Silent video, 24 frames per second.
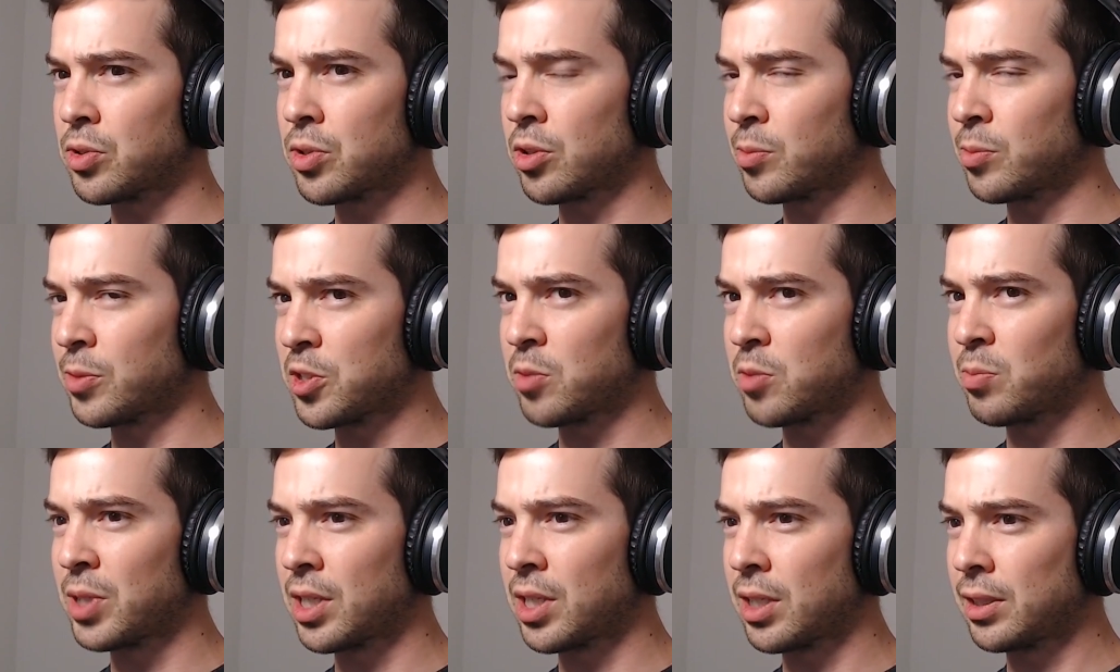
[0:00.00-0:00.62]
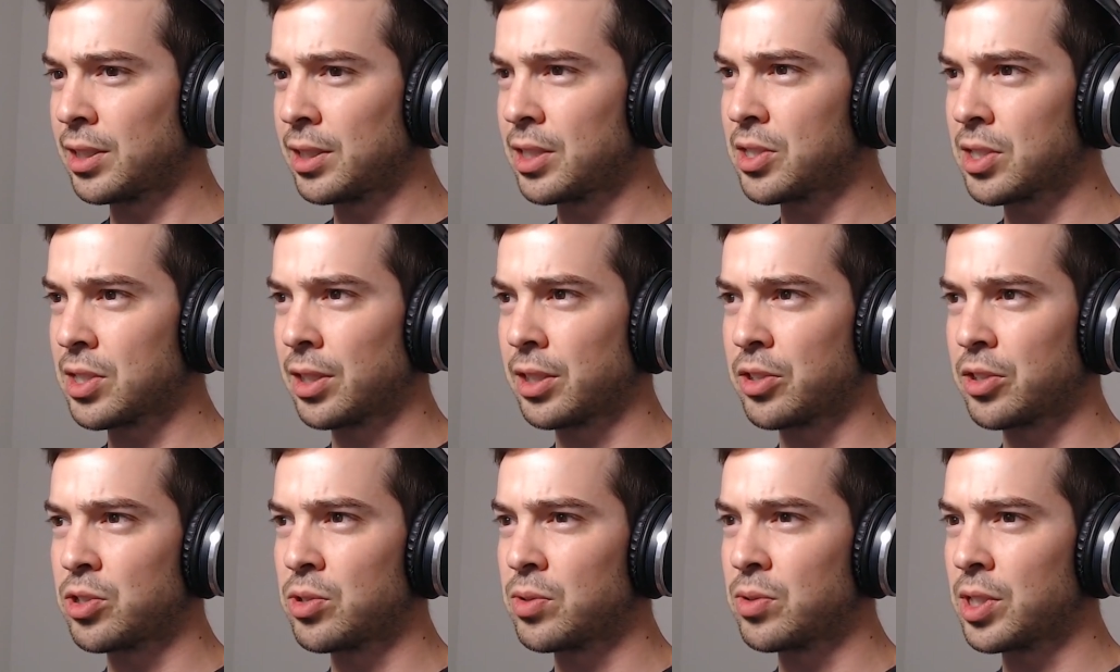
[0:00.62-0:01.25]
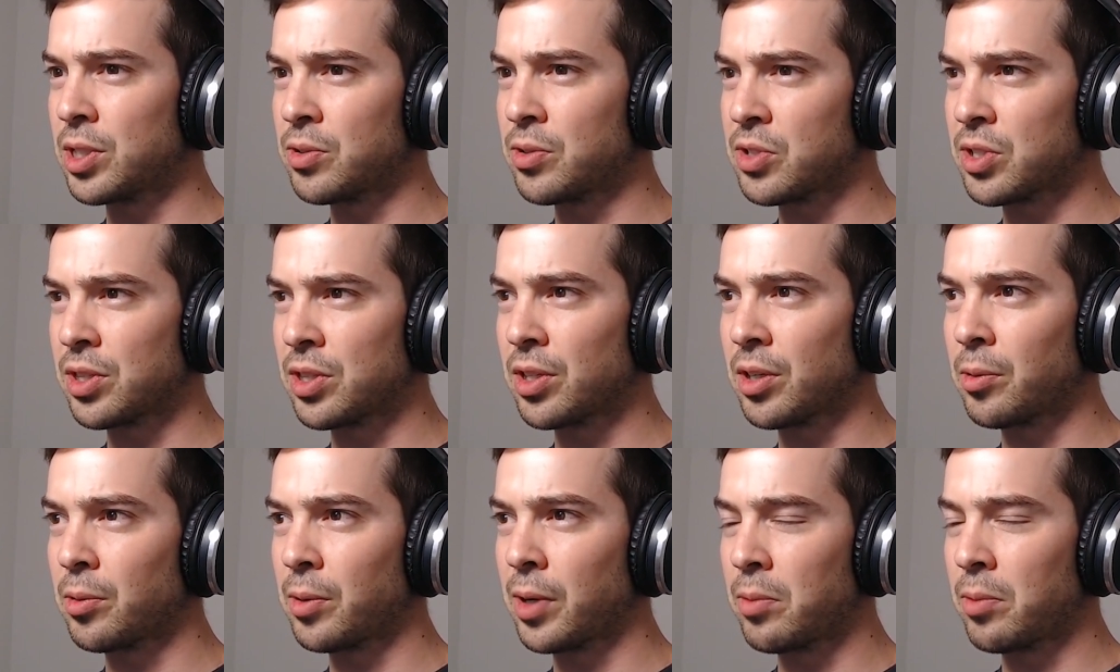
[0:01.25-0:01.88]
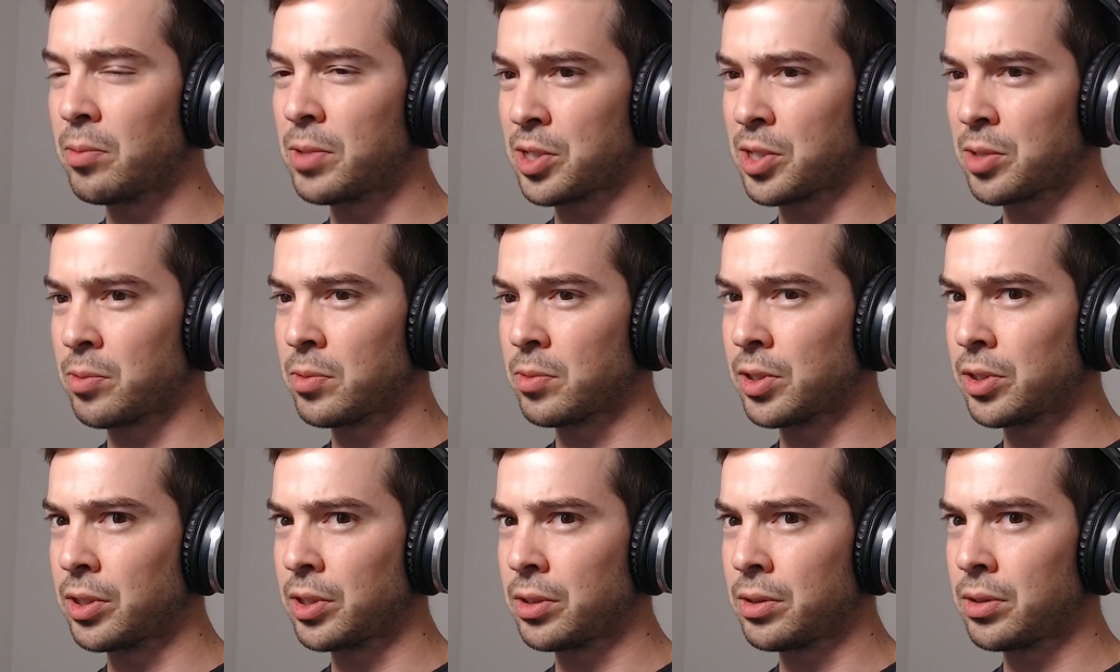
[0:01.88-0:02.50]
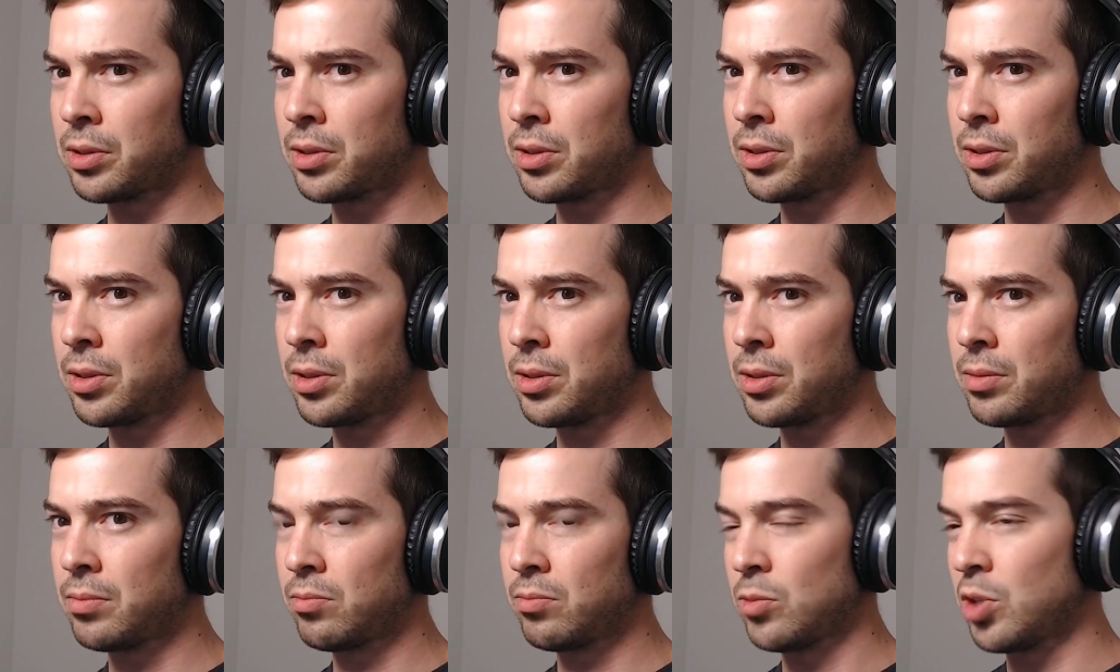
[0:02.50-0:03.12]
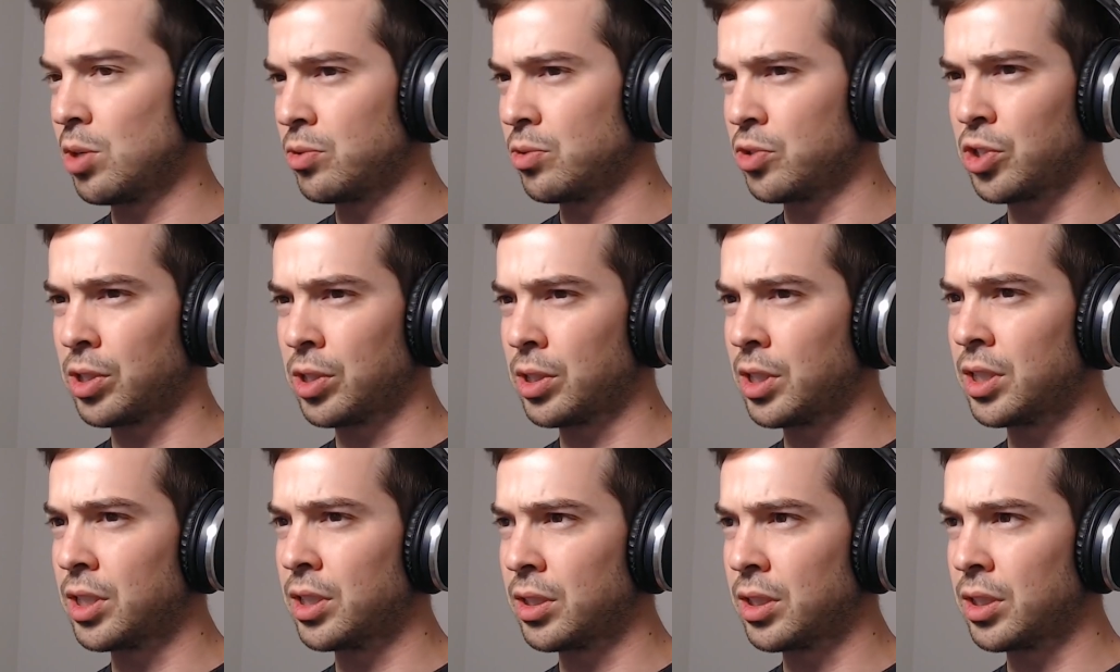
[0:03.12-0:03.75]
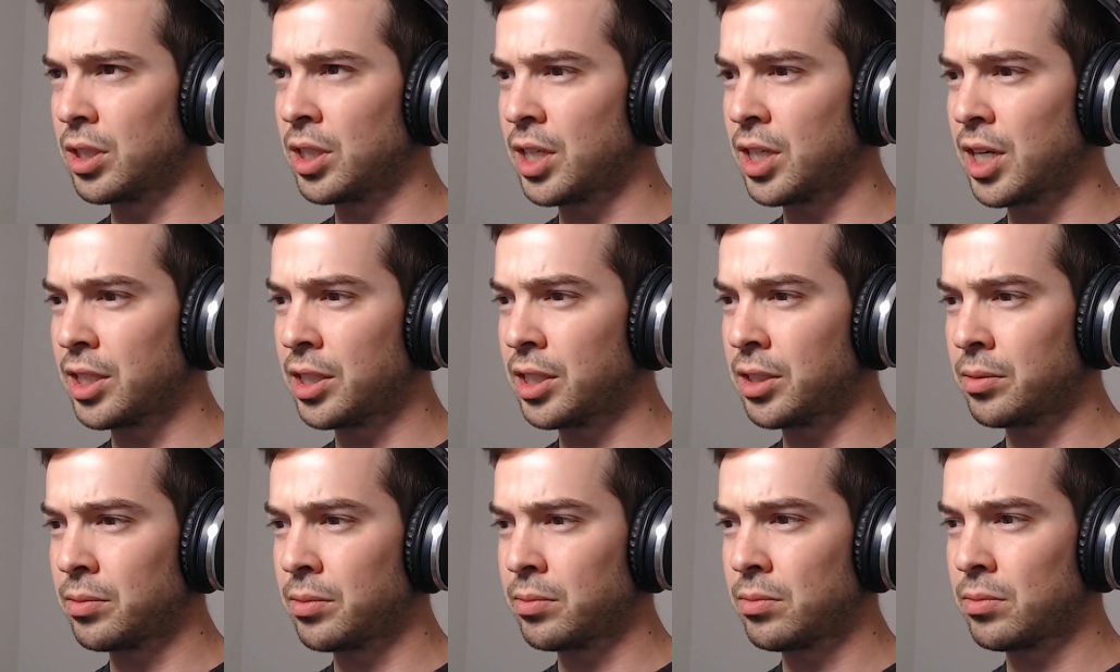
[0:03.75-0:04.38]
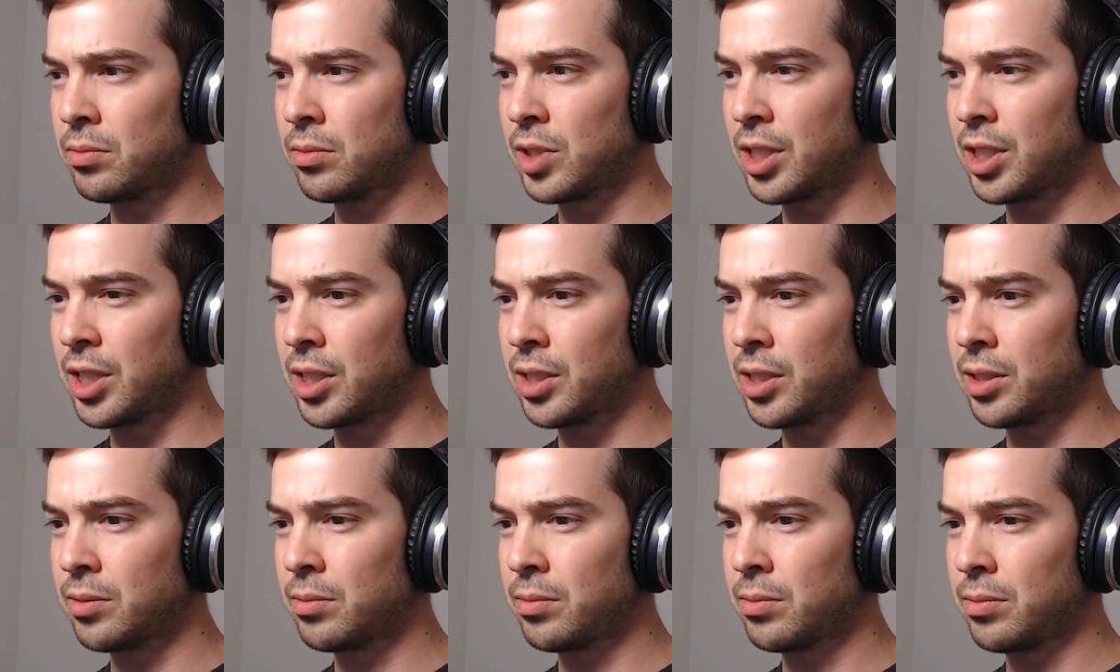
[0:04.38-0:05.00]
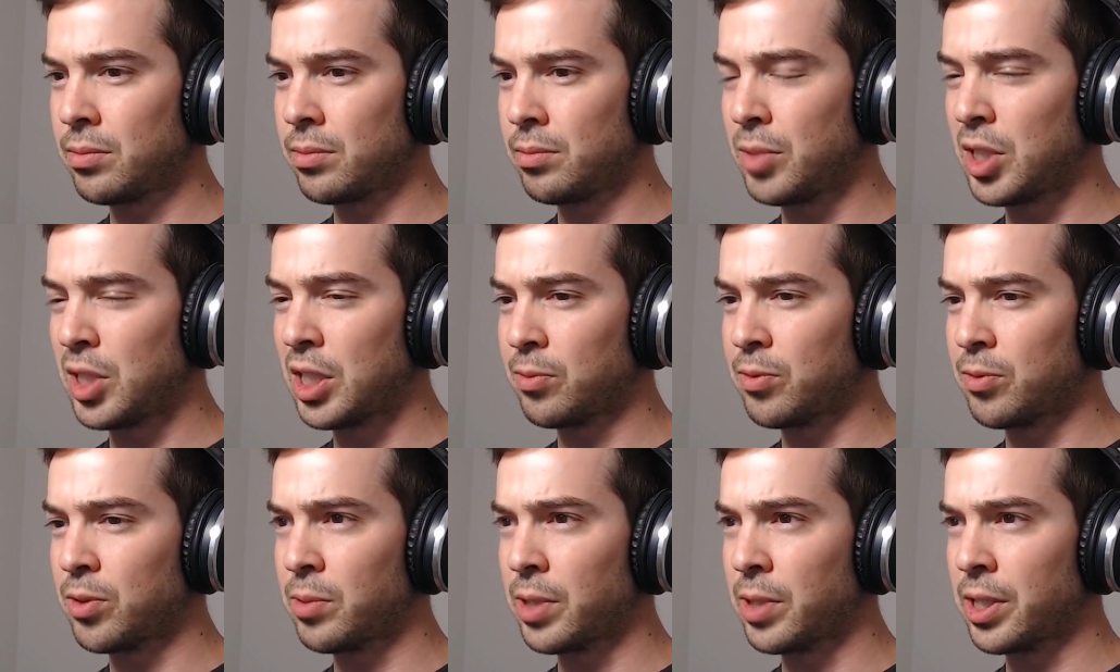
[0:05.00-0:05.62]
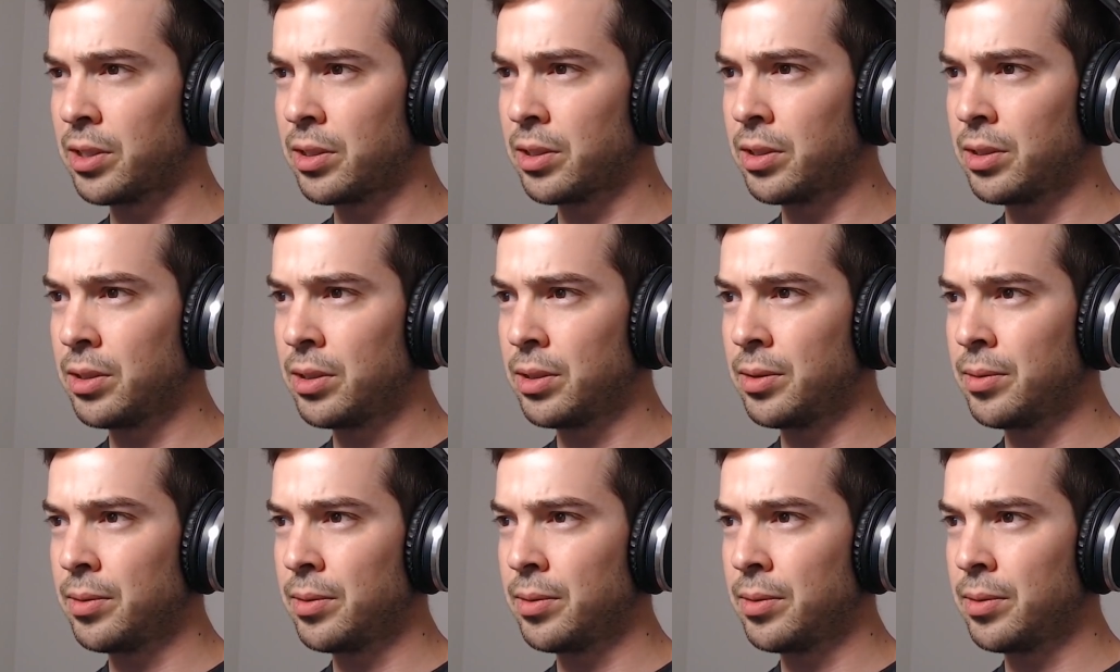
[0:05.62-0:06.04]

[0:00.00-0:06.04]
So there must have been at least like two years in there where I wasn't really coaching in in any uh, meaningful way.